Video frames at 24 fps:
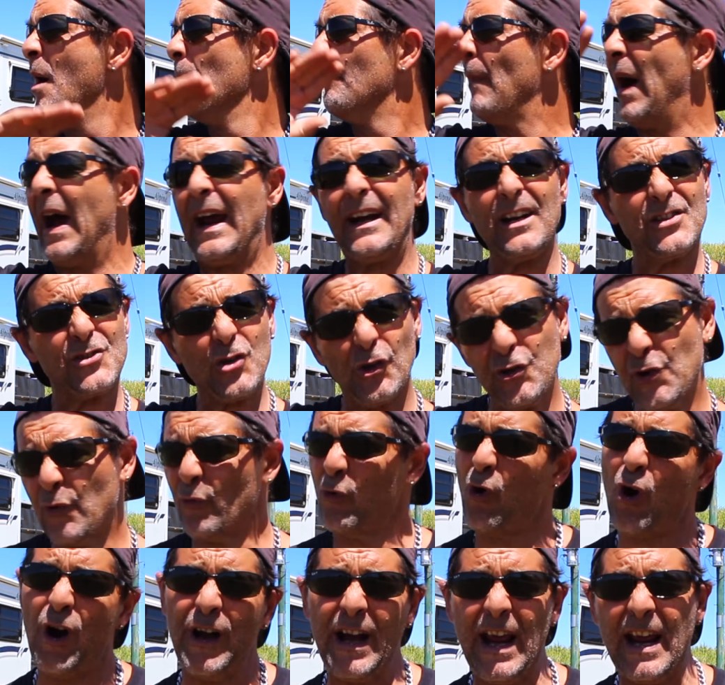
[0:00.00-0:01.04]
Mate, it's on your
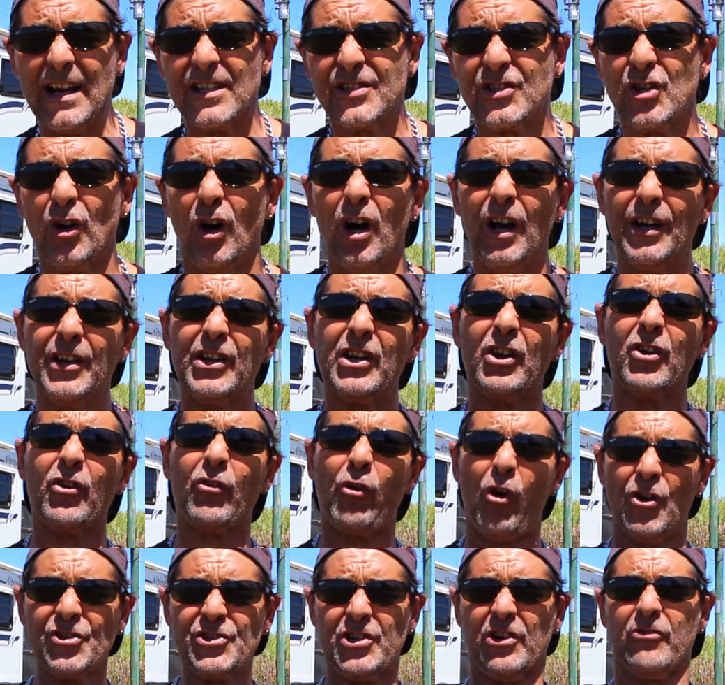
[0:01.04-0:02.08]
right hand side,
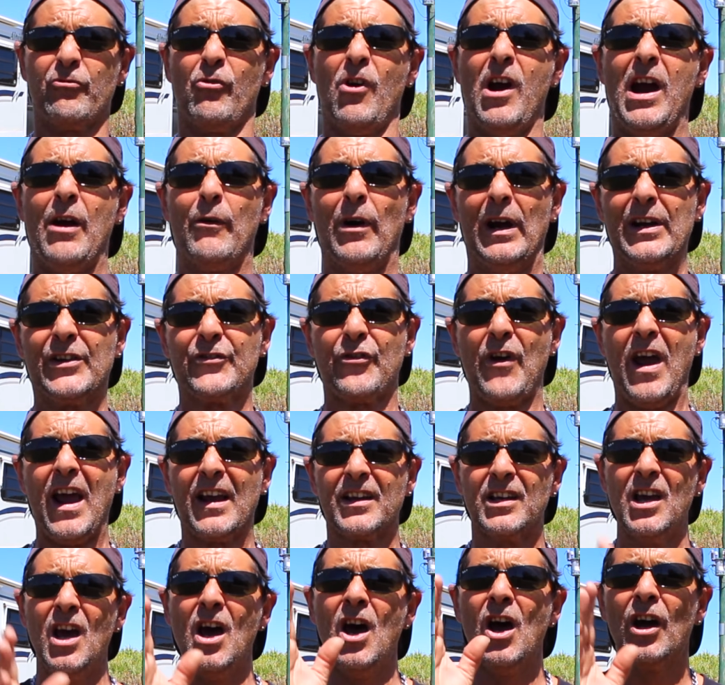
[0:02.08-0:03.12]
cross the railway
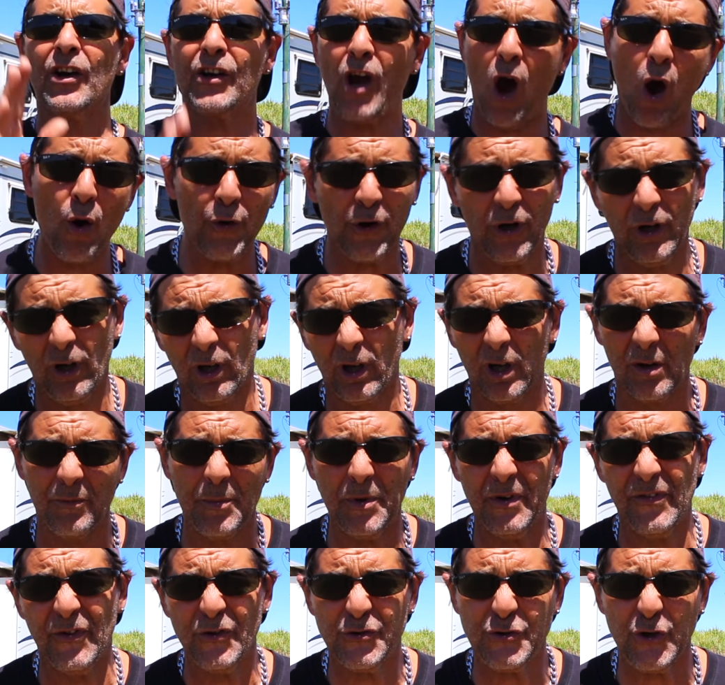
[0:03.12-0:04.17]
track, going along a
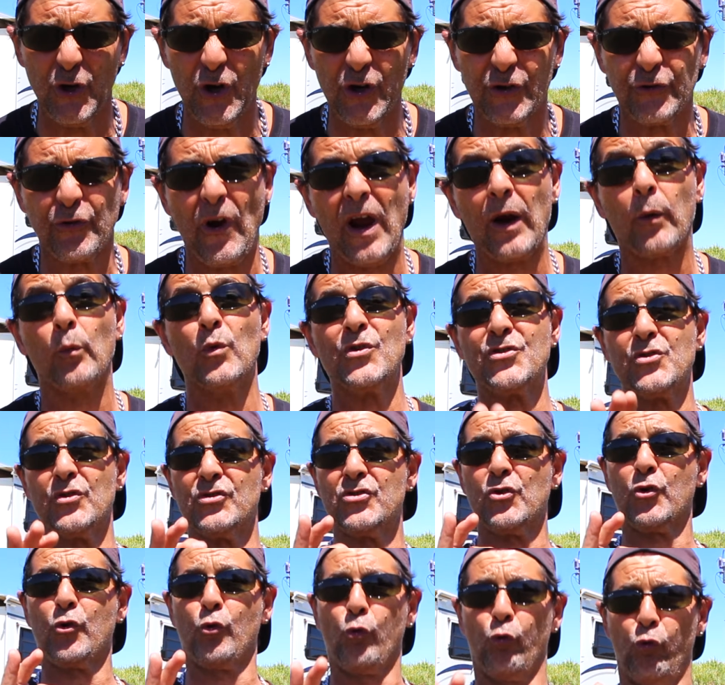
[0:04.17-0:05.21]
bit of a dirt track, which
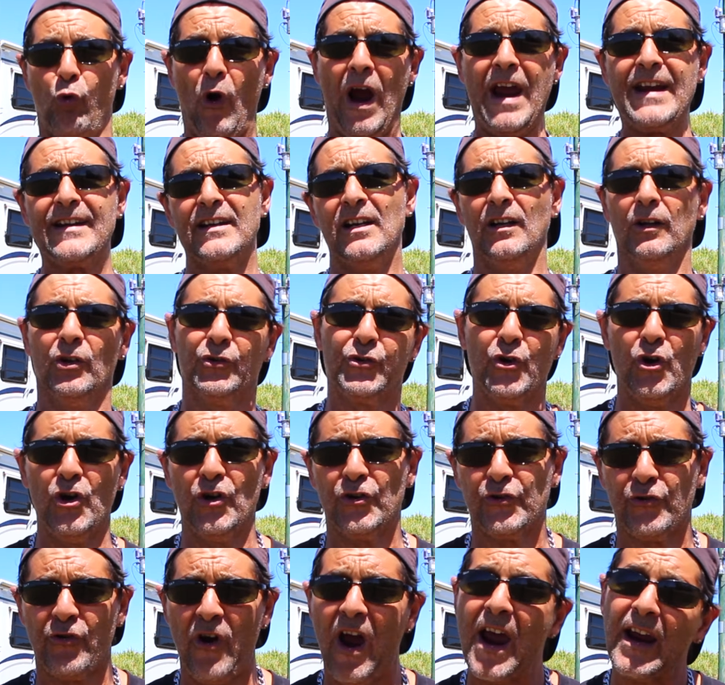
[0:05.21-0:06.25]
is great little
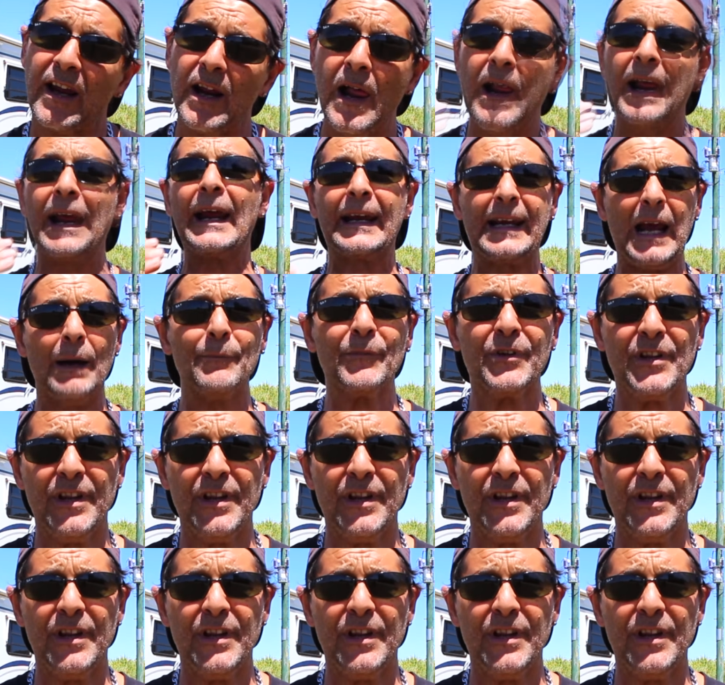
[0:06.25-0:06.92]
dirt track, and come